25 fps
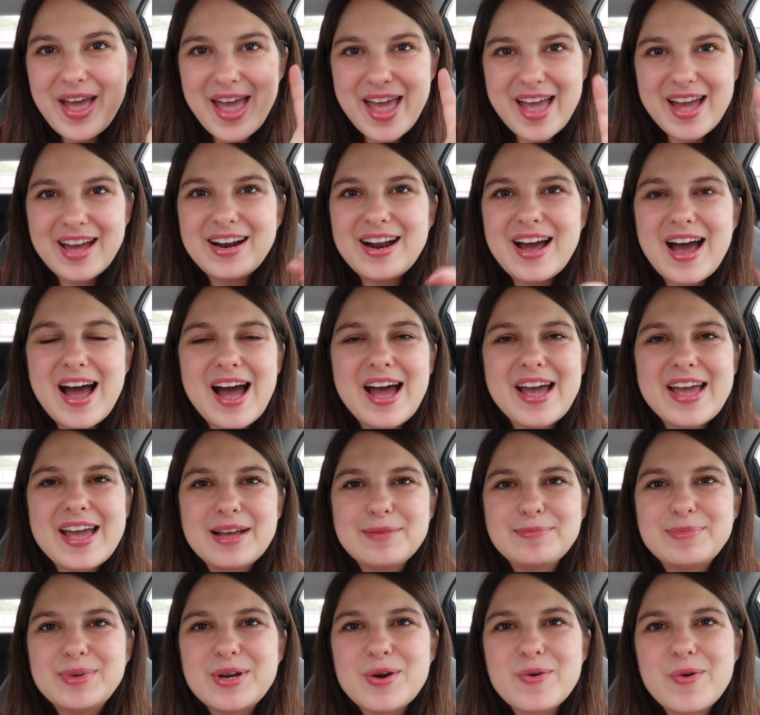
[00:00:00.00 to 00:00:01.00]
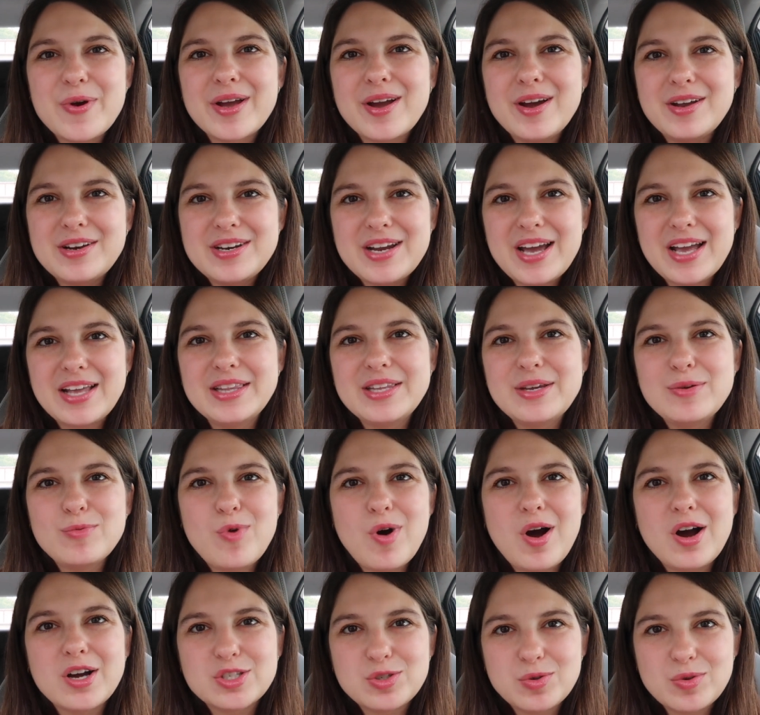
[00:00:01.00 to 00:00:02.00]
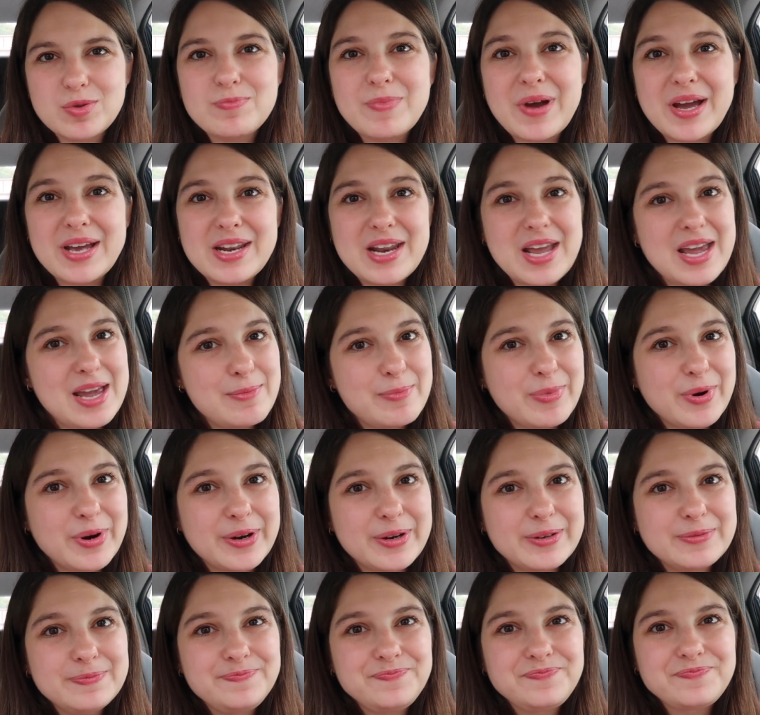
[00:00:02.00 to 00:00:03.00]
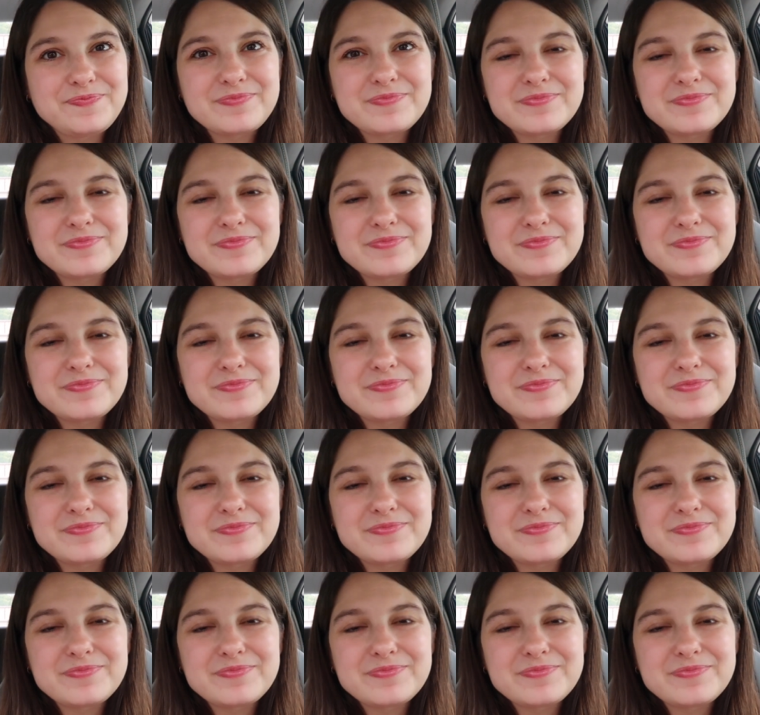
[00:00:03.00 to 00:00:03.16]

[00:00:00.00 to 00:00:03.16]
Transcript: and I had been going on nightly walks with my neighbor